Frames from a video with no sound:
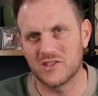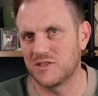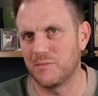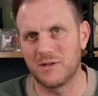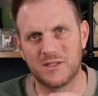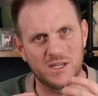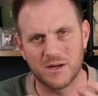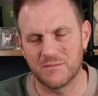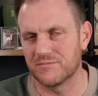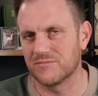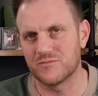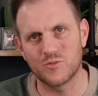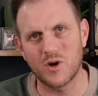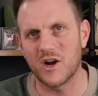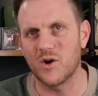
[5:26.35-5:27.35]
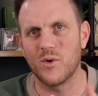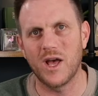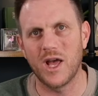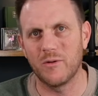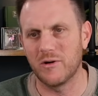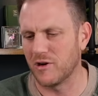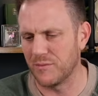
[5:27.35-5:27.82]
She picked it up right
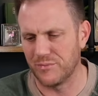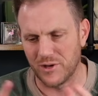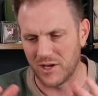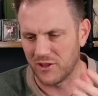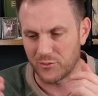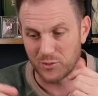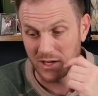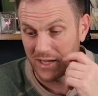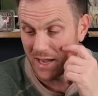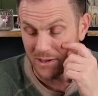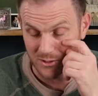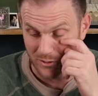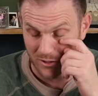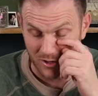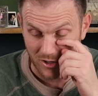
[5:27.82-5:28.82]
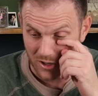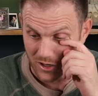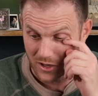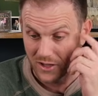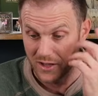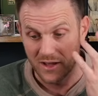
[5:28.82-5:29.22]
away. We already played 3 games with her.